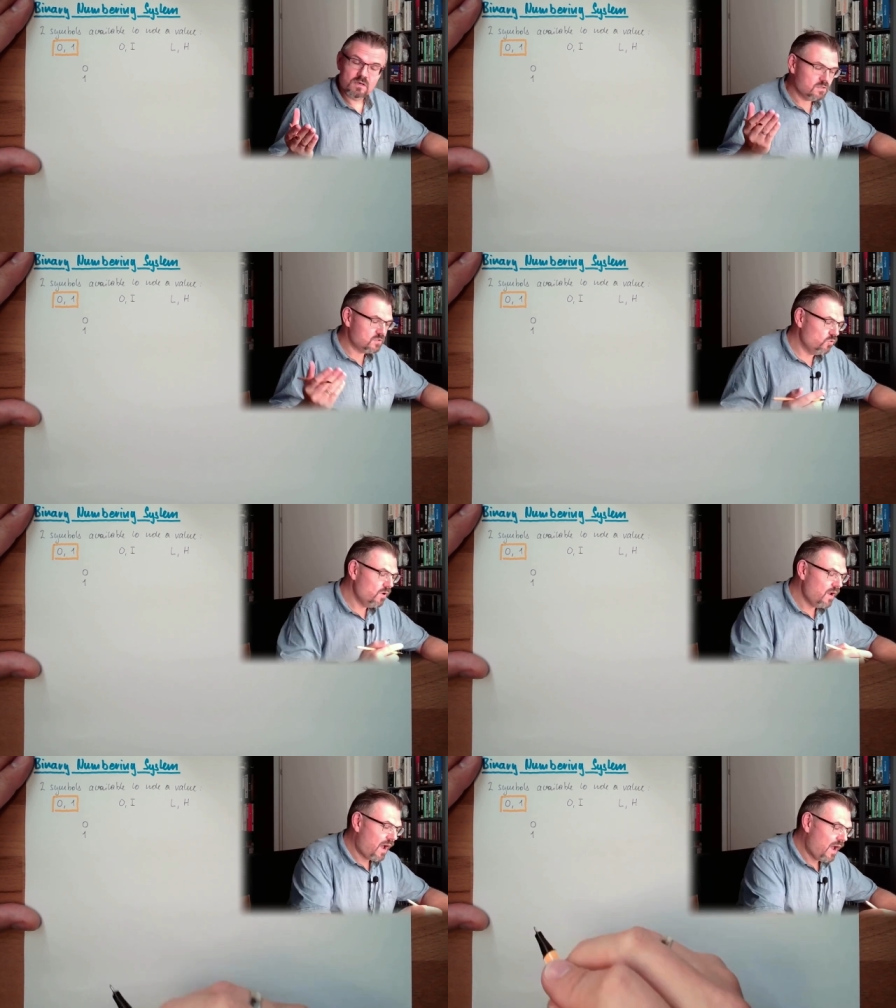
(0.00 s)

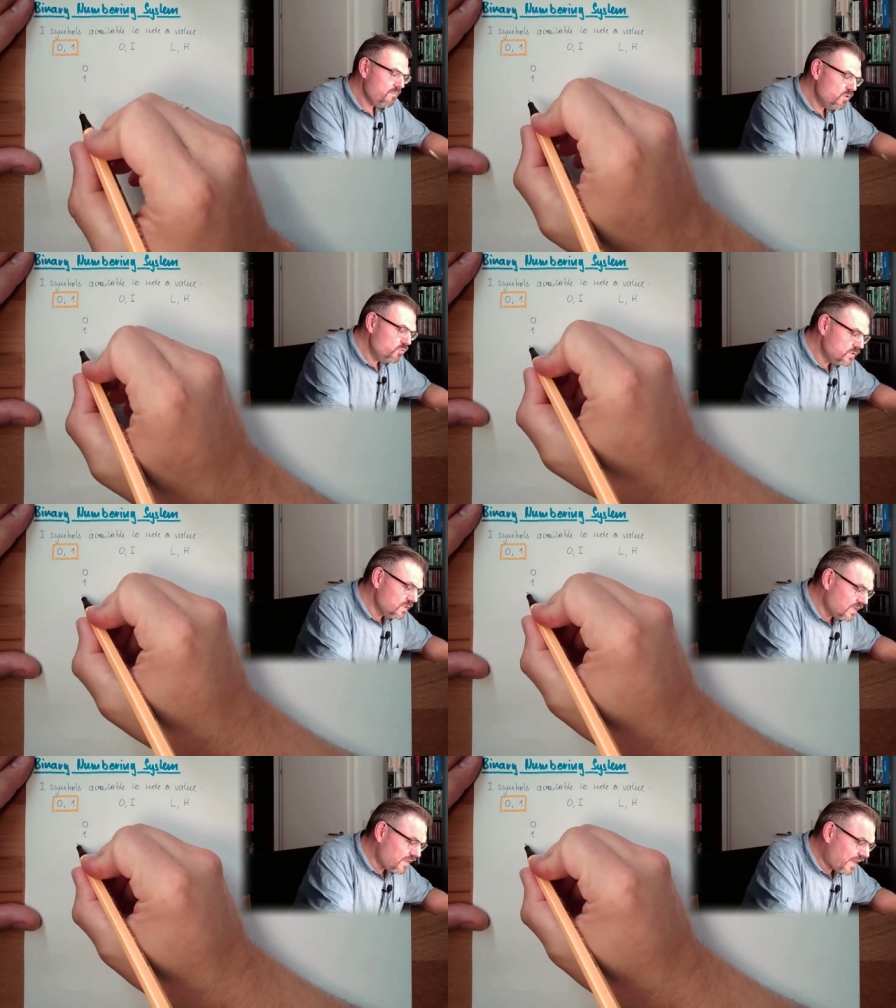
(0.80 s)
So I'm using
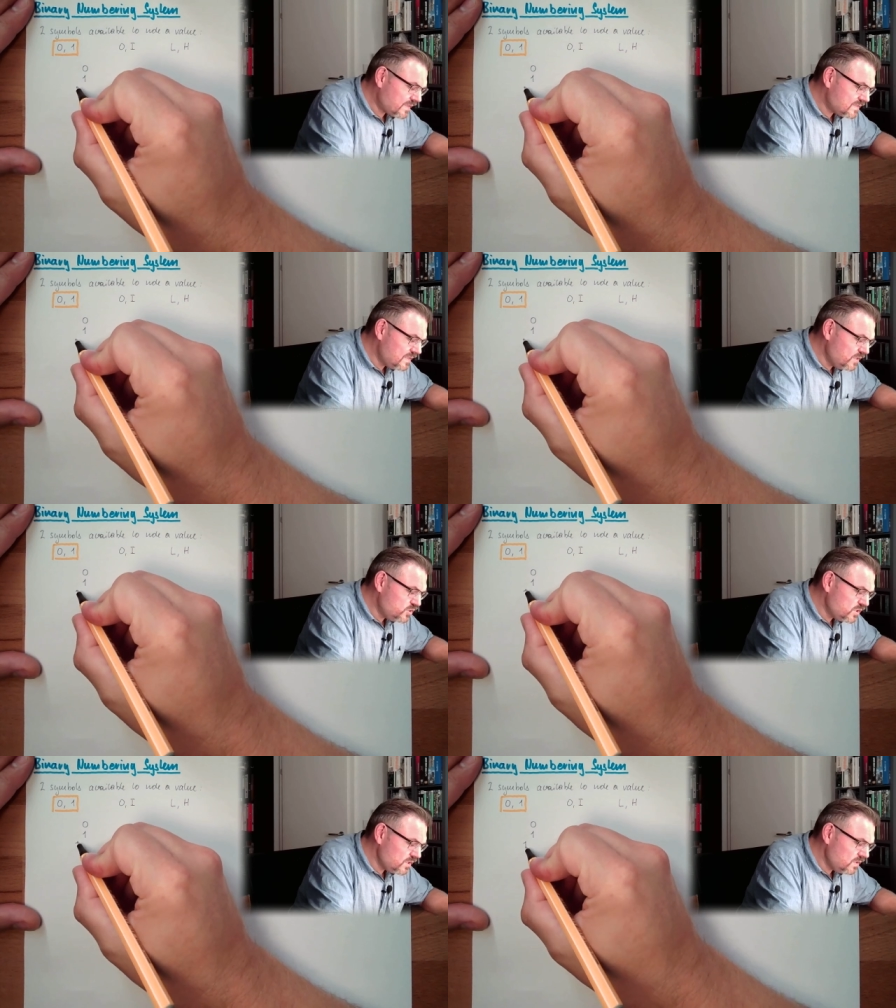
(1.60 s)
the next
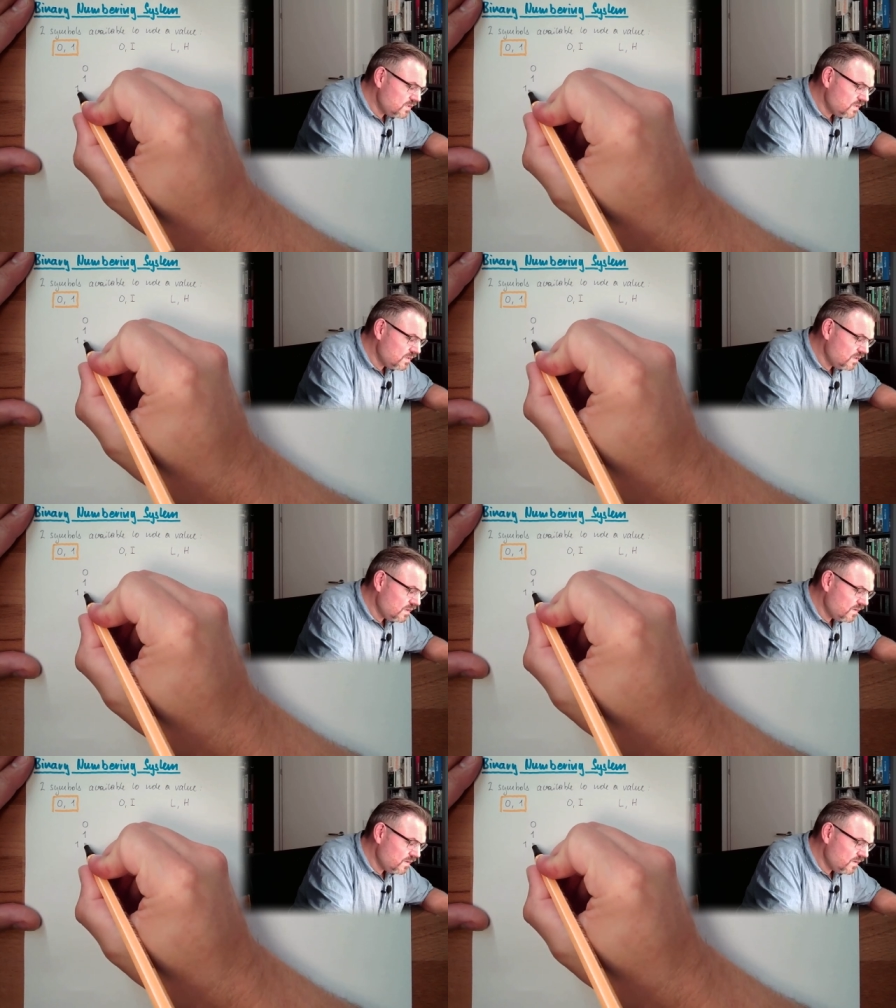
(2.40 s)
digit. Yeah?